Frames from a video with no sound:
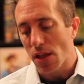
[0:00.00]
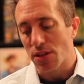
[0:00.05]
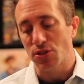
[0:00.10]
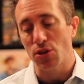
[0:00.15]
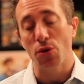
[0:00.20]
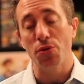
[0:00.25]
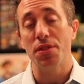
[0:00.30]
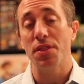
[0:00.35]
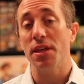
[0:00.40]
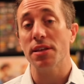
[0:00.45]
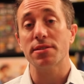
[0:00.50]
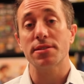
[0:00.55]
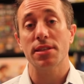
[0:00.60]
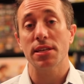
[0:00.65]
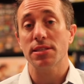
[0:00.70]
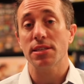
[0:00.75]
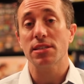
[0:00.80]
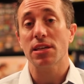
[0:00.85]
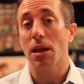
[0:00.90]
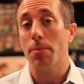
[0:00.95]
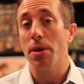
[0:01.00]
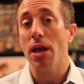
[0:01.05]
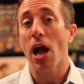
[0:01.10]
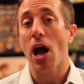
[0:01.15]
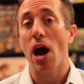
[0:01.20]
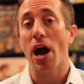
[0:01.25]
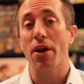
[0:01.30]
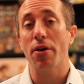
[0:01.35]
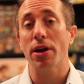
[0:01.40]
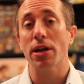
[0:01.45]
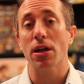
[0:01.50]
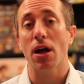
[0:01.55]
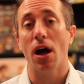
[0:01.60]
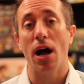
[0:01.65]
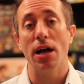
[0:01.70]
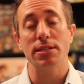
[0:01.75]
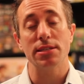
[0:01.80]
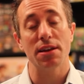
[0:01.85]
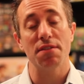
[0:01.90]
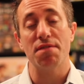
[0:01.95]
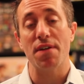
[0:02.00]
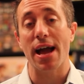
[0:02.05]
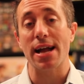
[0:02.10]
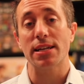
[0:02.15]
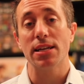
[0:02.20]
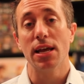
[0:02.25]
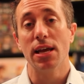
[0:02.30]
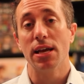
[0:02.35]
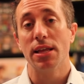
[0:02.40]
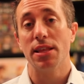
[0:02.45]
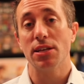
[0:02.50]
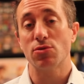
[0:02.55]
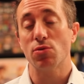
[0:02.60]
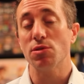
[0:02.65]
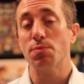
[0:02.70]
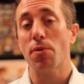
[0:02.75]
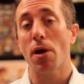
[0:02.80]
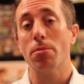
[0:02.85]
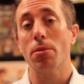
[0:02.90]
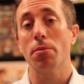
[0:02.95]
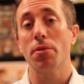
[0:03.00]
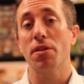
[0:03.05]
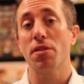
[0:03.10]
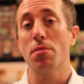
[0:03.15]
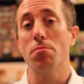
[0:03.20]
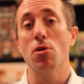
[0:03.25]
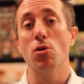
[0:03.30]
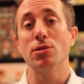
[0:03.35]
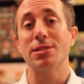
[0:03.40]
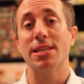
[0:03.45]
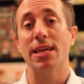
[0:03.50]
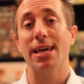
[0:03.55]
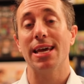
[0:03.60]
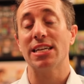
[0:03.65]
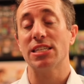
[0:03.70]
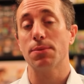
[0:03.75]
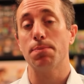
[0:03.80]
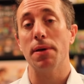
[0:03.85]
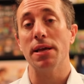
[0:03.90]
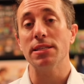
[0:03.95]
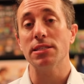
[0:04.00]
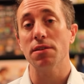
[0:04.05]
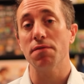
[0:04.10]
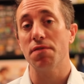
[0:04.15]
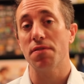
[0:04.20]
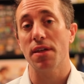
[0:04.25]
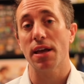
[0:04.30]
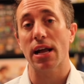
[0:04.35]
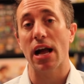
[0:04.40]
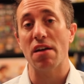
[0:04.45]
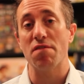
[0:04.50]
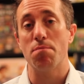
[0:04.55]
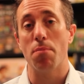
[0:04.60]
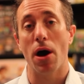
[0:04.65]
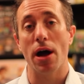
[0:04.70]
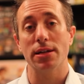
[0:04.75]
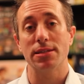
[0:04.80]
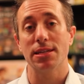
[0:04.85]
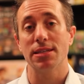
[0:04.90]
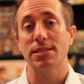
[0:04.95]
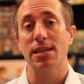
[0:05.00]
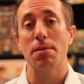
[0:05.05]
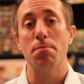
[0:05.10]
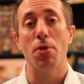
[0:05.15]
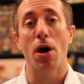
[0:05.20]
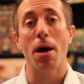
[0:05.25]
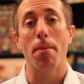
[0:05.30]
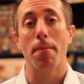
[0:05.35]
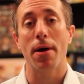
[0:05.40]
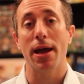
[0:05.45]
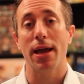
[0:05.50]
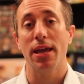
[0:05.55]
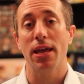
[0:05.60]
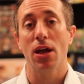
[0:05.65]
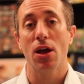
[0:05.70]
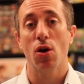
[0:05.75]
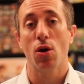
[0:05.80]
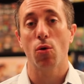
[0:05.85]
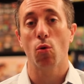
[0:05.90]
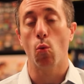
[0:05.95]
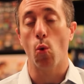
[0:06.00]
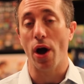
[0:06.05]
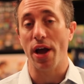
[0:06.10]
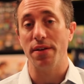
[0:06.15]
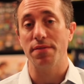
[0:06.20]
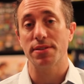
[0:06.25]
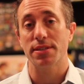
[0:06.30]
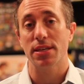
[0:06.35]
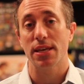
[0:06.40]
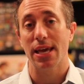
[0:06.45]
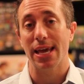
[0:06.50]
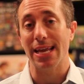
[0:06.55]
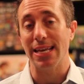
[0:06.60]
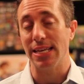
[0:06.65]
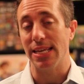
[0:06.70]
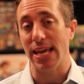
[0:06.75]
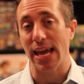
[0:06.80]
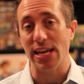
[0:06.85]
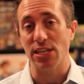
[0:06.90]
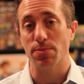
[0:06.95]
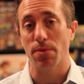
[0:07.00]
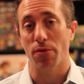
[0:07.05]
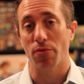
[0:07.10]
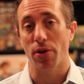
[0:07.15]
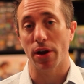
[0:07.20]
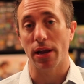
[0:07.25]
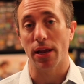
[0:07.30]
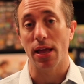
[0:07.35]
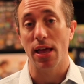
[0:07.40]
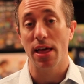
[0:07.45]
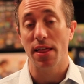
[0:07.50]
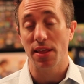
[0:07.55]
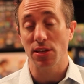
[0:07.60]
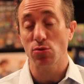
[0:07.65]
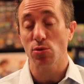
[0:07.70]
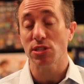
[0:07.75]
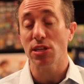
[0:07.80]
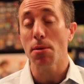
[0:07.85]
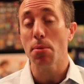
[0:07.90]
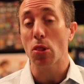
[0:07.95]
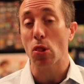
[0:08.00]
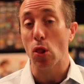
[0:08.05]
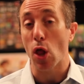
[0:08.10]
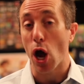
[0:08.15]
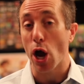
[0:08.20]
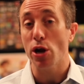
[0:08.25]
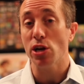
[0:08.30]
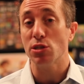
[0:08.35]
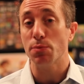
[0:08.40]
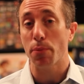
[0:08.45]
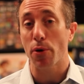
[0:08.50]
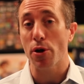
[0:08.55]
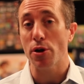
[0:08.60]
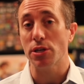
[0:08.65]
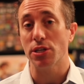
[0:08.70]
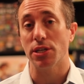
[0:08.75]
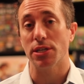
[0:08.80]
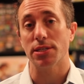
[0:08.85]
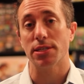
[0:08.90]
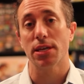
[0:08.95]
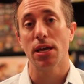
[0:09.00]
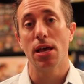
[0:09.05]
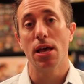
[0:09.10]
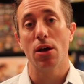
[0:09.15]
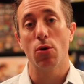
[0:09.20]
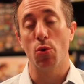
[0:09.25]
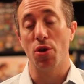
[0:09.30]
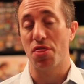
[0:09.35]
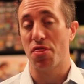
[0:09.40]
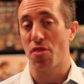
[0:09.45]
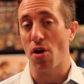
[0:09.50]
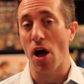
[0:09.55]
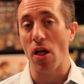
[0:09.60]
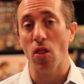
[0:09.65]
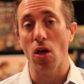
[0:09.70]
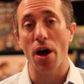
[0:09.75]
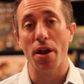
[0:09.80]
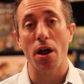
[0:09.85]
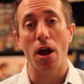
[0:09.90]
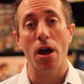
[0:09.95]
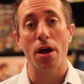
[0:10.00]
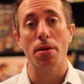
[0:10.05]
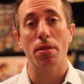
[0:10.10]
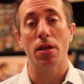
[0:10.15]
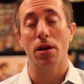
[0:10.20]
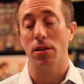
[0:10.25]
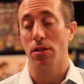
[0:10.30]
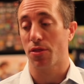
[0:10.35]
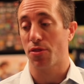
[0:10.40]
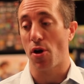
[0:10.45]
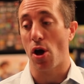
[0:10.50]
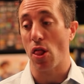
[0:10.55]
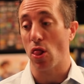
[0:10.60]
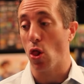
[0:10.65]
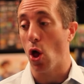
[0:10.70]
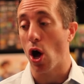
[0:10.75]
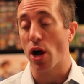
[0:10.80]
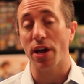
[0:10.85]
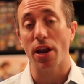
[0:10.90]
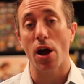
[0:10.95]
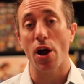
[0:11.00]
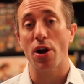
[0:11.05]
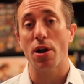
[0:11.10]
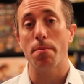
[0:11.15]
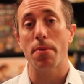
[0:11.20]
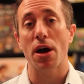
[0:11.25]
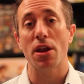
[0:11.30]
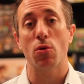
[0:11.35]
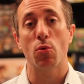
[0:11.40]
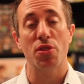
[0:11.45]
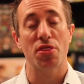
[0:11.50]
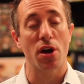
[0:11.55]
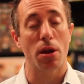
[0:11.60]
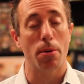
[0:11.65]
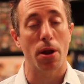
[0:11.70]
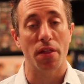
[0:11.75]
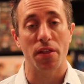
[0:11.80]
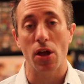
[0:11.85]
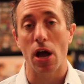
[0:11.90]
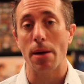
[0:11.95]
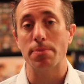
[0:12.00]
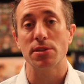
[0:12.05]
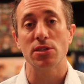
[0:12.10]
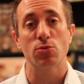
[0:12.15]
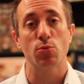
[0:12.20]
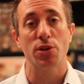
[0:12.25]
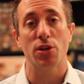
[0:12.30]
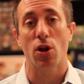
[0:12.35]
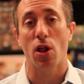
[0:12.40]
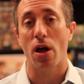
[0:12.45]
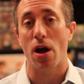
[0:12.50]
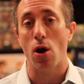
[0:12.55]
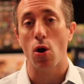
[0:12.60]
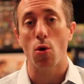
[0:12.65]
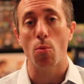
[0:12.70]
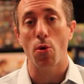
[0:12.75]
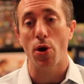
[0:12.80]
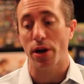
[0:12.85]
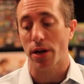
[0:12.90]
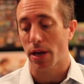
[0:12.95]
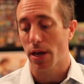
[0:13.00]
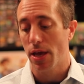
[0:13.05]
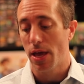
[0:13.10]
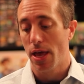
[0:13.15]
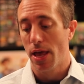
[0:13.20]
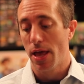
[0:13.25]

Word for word: So this is gonna be higher in cost. In fact, this was probably the most expensive thing I've bought since I bought my wife's engagement ring. This was a large purchase. We thought long and hard about it. We thought about all the options. We did a lot of homework.